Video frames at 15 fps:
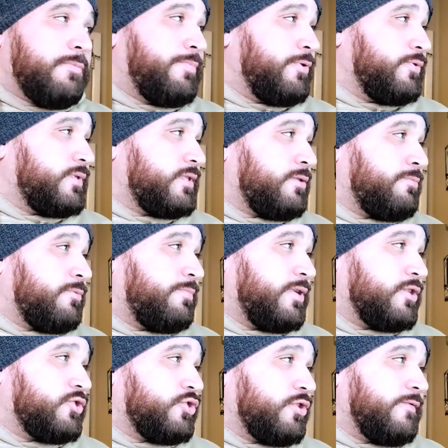I'll post up a
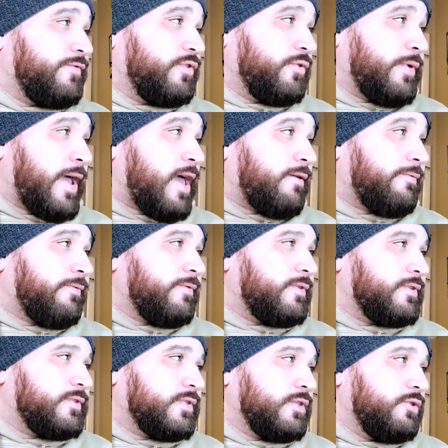picture of the graph
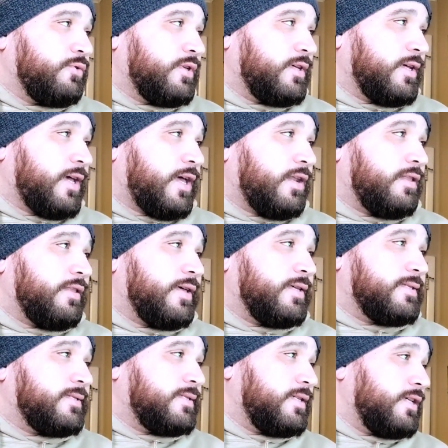so you can kind of
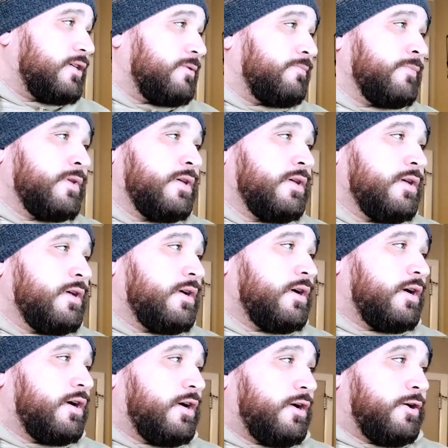like see.
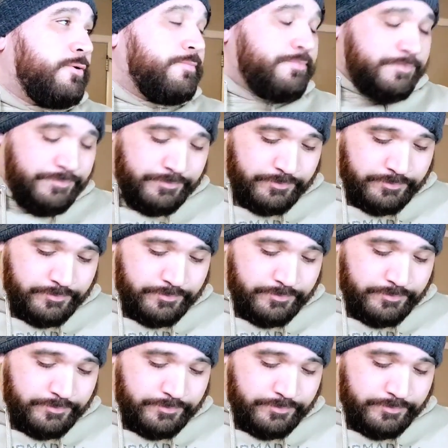Um,